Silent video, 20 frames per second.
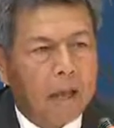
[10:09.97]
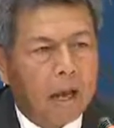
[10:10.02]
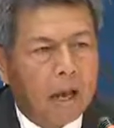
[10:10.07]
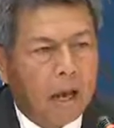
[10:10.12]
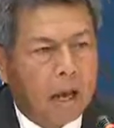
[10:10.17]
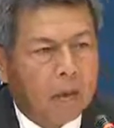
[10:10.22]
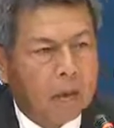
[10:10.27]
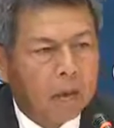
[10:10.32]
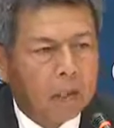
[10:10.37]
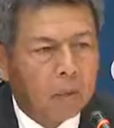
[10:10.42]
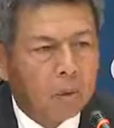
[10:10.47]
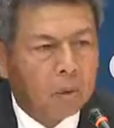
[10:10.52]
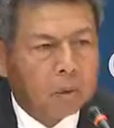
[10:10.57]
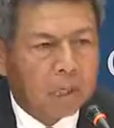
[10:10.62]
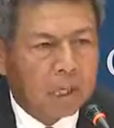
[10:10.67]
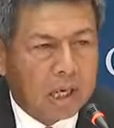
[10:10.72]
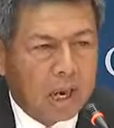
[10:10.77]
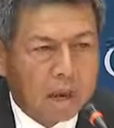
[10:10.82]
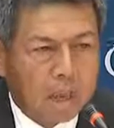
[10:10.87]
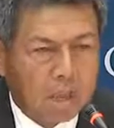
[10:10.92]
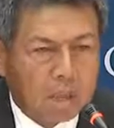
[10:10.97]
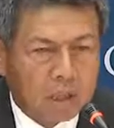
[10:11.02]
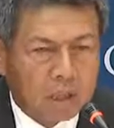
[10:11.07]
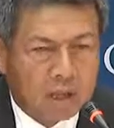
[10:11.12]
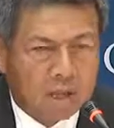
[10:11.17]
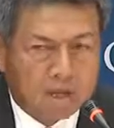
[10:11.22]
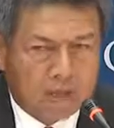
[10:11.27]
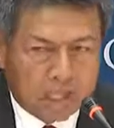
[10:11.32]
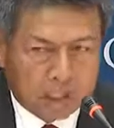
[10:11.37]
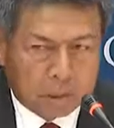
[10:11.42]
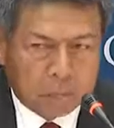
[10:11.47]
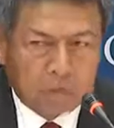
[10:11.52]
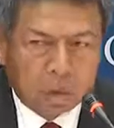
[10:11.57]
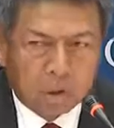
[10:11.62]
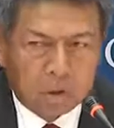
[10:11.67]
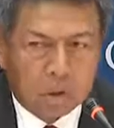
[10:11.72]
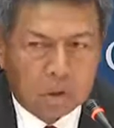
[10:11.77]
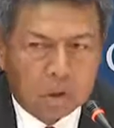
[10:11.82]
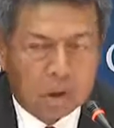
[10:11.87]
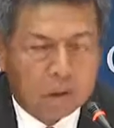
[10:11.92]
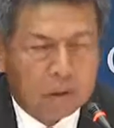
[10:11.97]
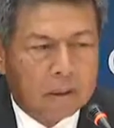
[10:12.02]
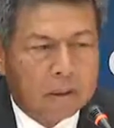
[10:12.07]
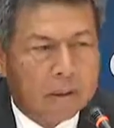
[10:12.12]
uh, they came with the fast boats